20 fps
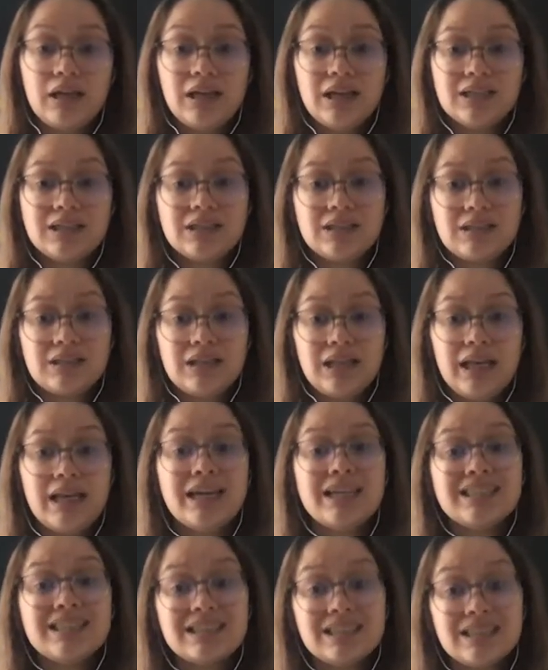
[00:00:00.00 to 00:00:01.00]
It
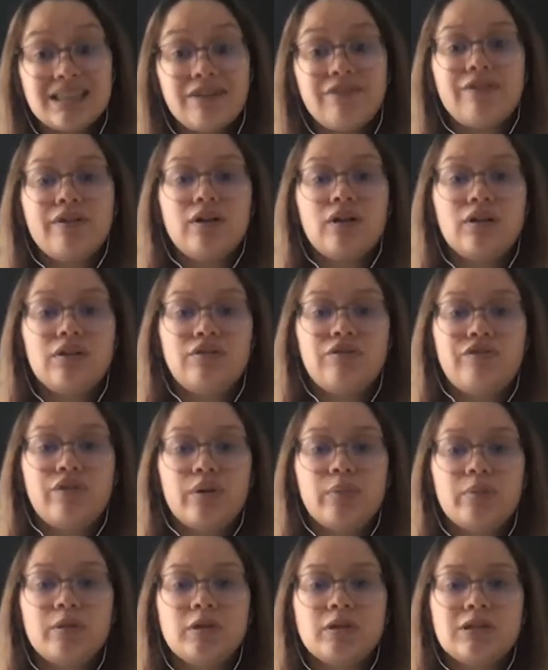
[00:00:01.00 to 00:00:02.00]
is difficult
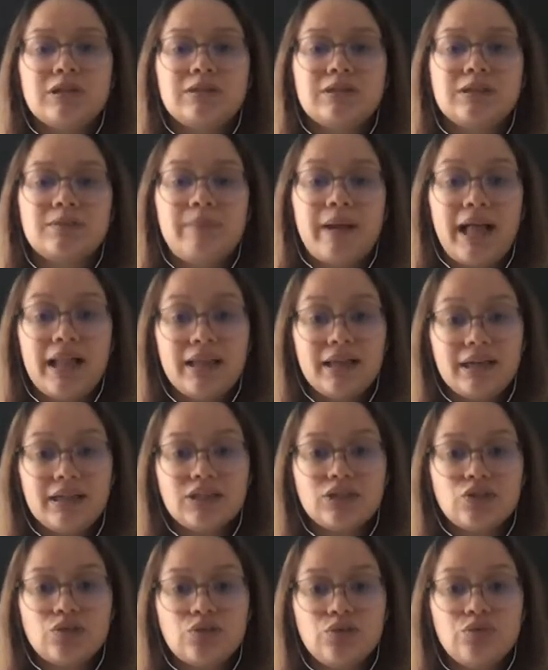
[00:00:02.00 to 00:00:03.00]
for
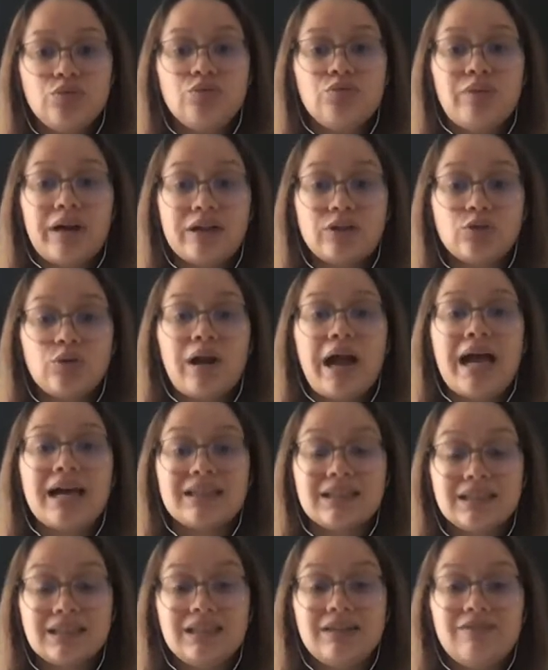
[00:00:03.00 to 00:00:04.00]
municipalities to
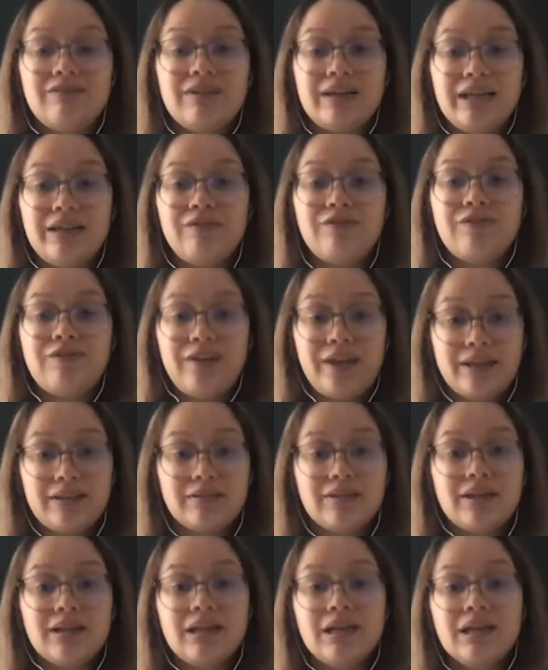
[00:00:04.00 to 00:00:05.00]
retroactively
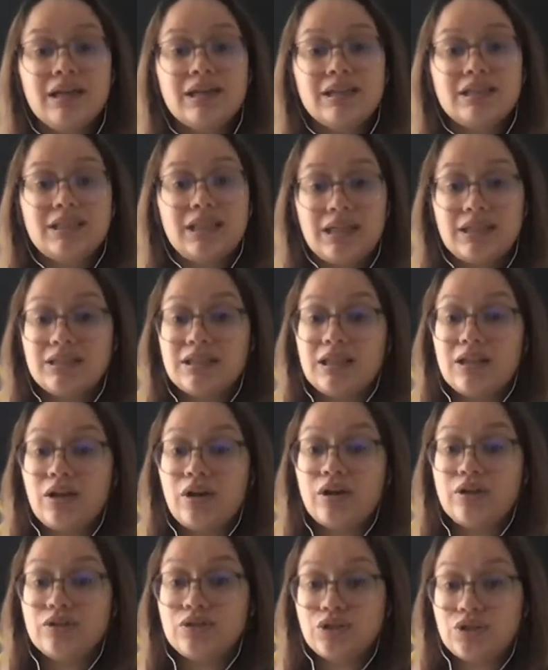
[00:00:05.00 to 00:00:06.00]
fit citizen
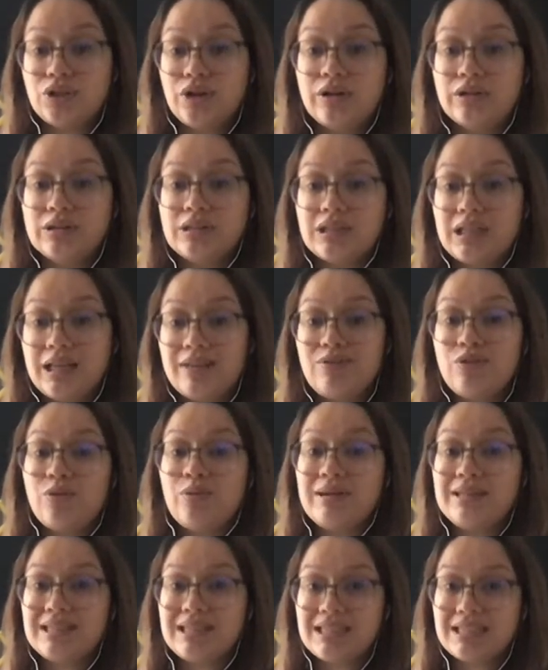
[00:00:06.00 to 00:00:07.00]
concerns into
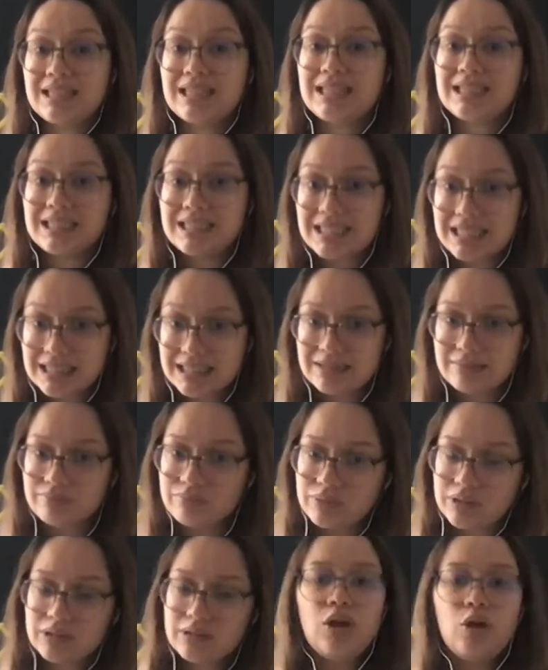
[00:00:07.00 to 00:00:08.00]
existing
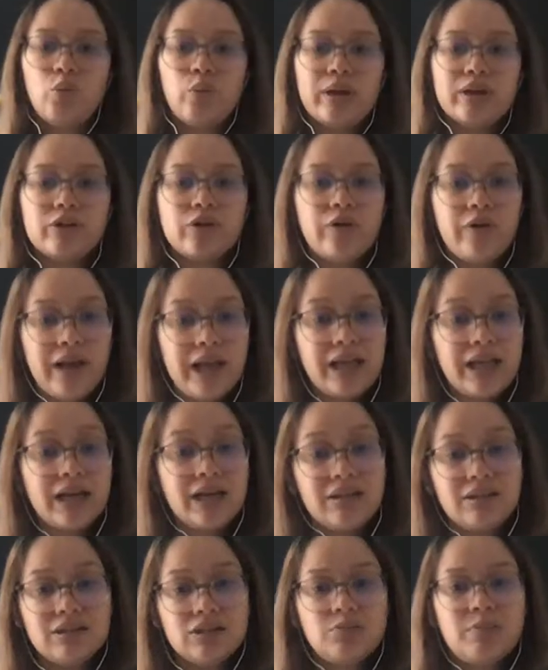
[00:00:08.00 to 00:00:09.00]
systems. When
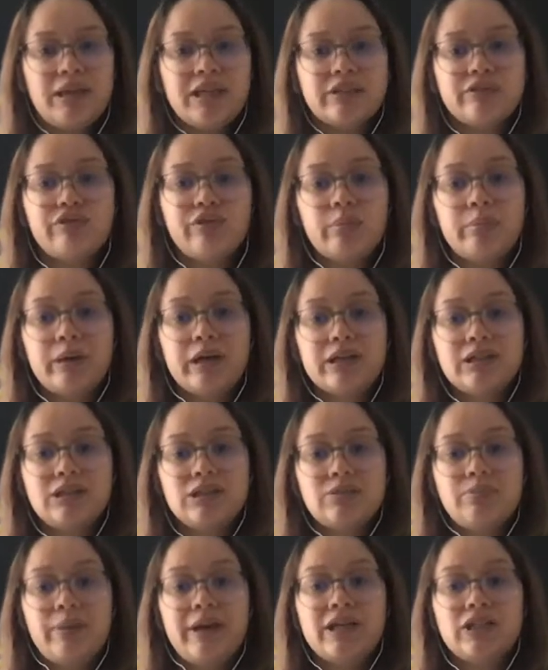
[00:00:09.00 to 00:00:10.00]
creating the space for
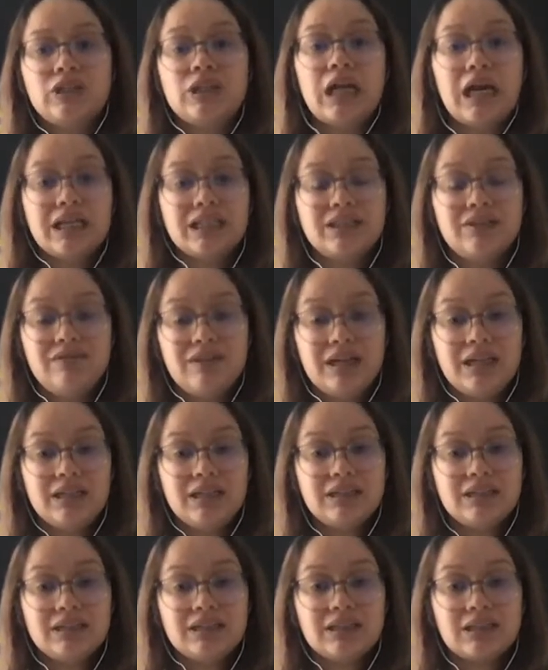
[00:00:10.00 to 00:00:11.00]
participation
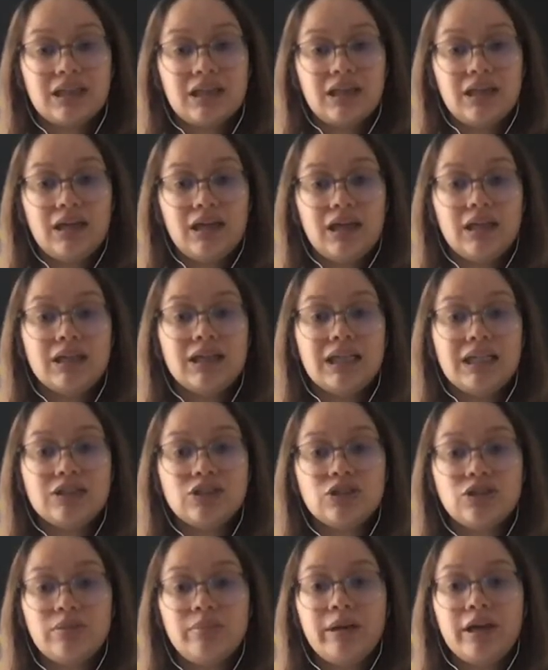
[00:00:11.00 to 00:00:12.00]
activities, it
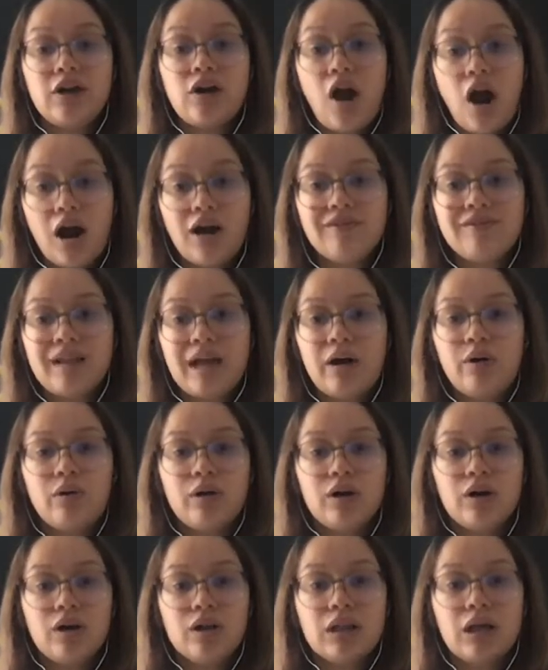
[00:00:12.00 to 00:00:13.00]
needs to be carved out
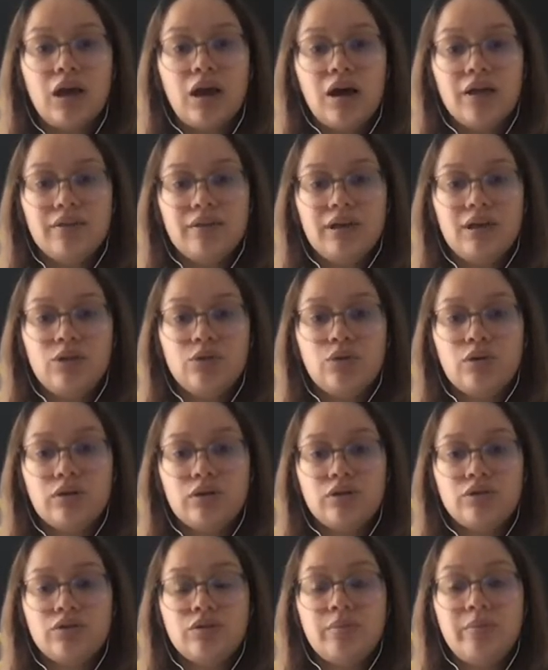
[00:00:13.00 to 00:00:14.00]
early on in
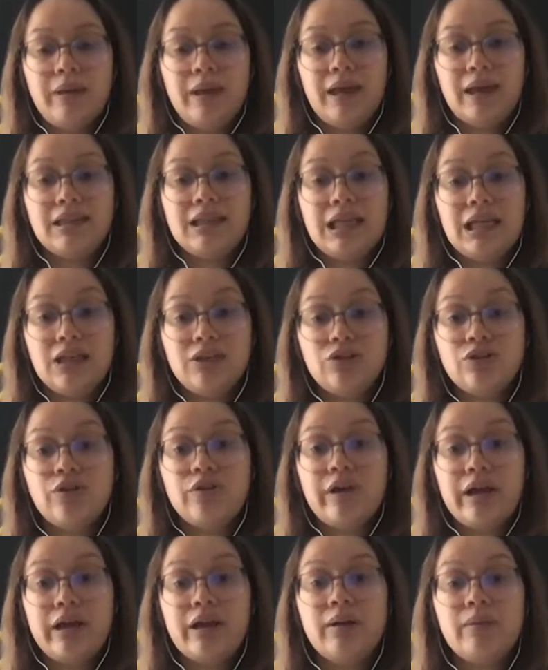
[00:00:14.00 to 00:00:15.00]
order to be an
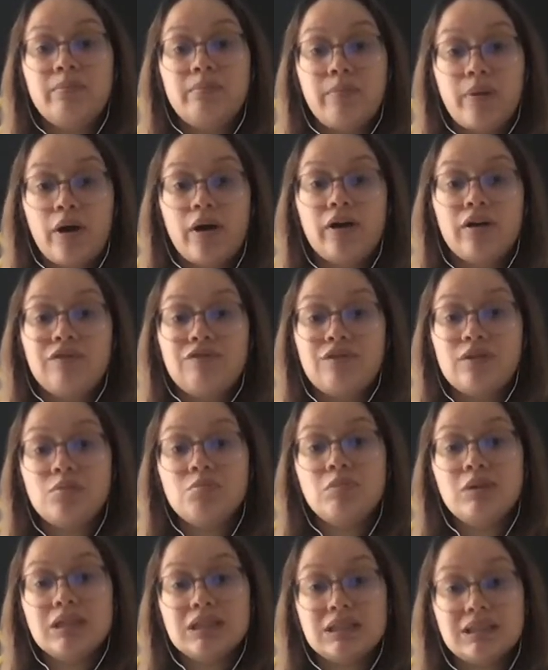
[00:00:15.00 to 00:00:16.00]
integrated part of the
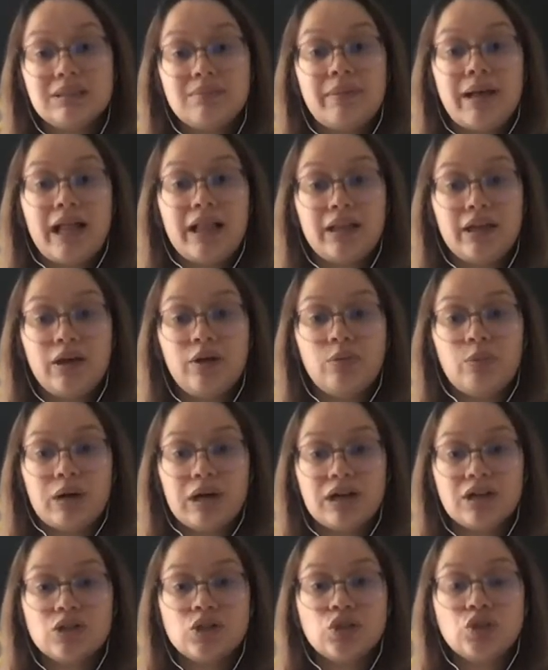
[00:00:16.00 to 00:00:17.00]
municipality
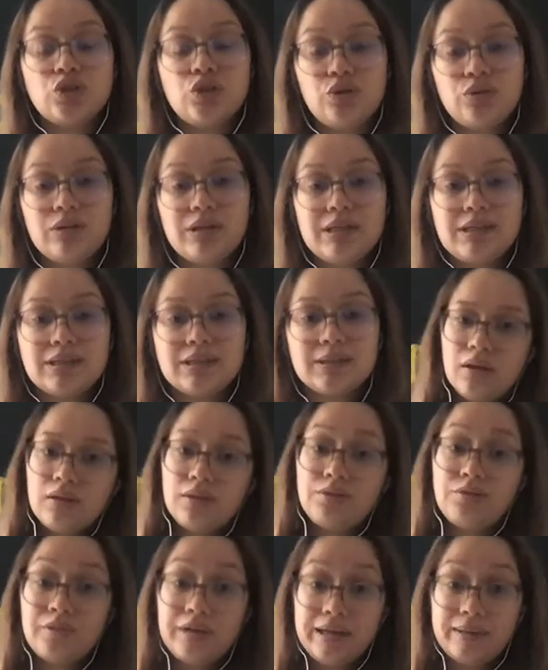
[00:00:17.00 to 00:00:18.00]
workers' duties.
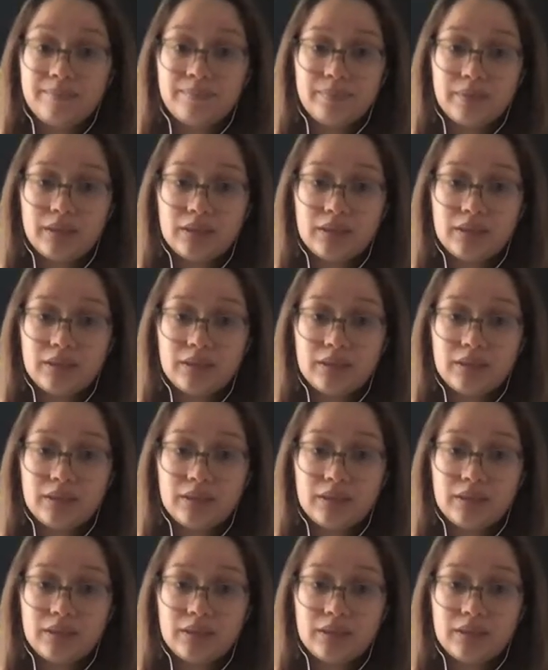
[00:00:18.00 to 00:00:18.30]
3.